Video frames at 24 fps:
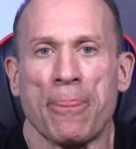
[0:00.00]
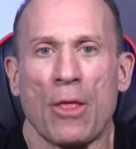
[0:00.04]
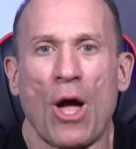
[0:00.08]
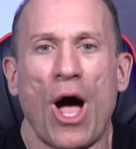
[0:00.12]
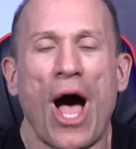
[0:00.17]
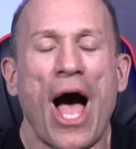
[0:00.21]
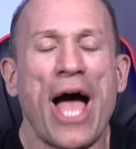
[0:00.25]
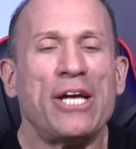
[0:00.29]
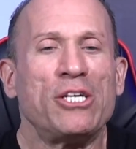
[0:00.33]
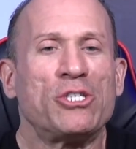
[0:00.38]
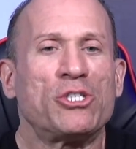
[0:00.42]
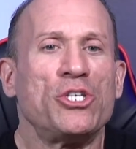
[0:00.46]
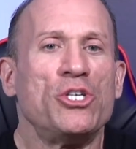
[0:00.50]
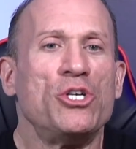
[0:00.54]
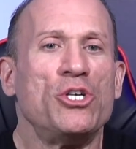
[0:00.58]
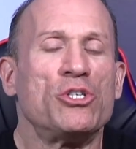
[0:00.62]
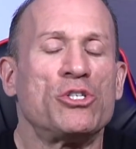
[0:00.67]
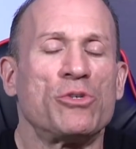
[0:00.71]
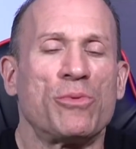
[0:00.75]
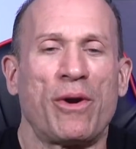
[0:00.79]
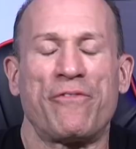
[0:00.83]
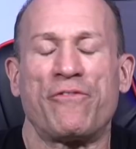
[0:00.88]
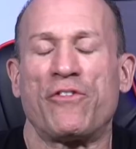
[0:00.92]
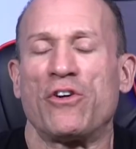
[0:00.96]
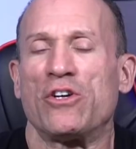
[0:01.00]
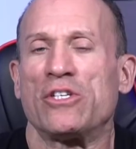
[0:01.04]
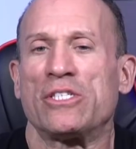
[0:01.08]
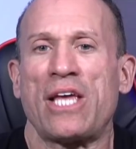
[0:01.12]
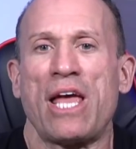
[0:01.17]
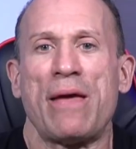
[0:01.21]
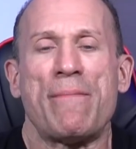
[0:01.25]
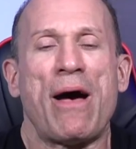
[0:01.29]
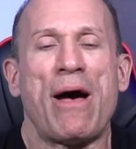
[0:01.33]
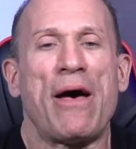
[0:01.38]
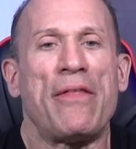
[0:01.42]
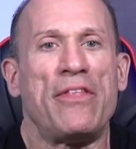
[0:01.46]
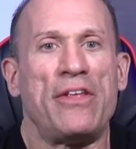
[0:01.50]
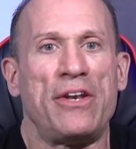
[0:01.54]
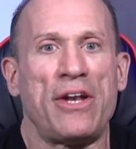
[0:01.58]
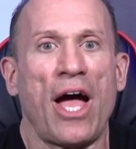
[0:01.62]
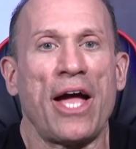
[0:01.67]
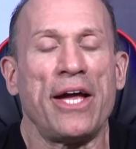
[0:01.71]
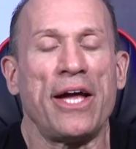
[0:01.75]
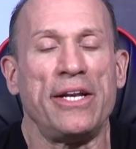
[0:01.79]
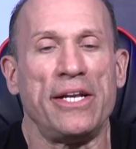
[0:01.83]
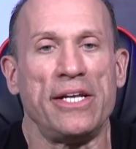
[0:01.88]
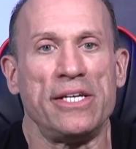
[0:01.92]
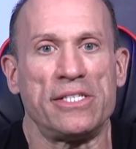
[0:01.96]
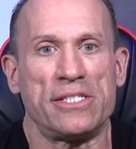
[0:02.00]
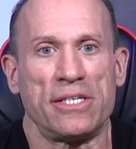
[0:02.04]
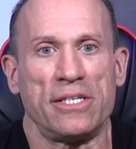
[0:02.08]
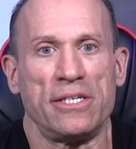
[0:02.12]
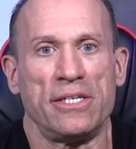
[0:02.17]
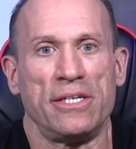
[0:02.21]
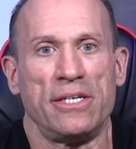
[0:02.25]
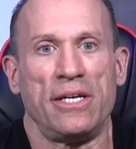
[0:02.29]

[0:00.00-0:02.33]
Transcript: I used to use it when it first came out in the 90s,